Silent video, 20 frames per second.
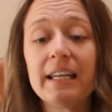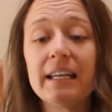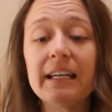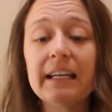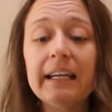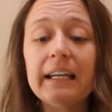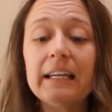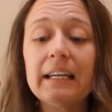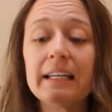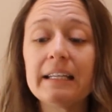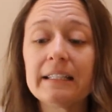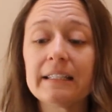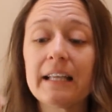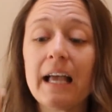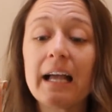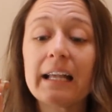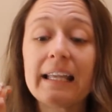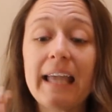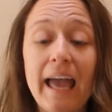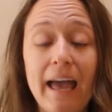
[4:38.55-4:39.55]
It is a
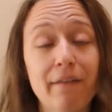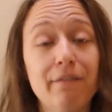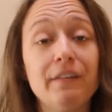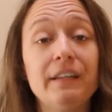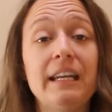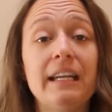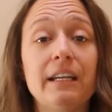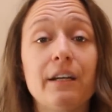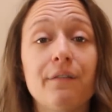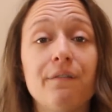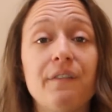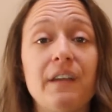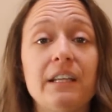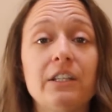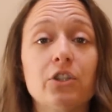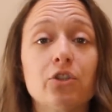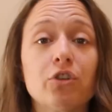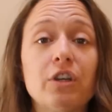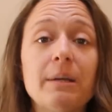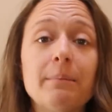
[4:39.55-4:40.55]
caffeinated
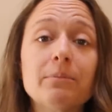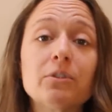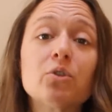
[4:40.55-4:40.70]
face cream,